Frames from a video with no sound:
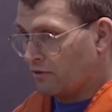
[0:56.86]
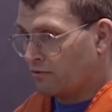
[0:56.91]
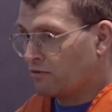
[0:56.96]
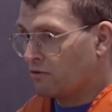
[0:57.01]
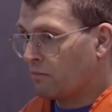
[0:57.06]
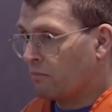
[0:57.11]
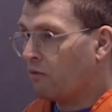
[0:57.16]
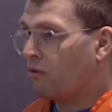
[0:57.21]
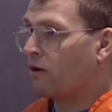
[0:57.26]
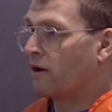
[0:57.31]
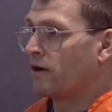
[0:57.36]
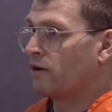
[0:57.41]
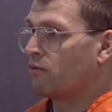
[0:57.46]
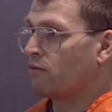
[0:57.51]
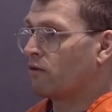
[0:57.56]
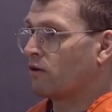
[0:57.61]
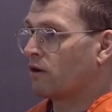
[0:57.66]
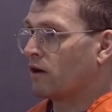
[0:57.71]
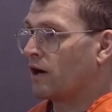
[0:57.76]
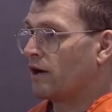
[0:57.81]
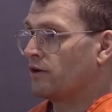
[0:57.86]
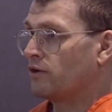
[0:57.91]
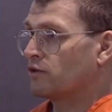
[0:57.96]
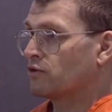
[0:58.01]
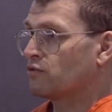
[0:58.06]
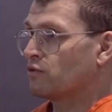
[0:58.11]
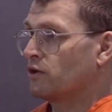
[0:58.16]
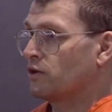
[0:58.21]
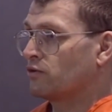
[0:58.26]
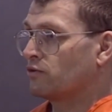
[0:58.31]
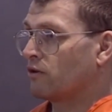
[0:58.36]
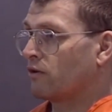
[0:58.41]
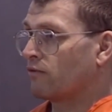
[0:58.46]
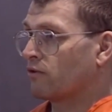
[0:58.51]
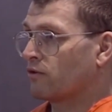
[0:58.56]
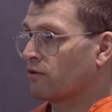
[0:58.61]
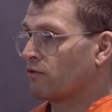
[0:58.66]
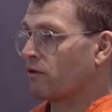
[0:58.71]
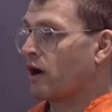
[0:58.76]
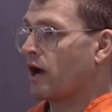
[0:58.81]
to media outlets and police
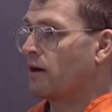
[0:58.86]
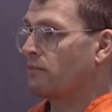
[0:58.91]
departments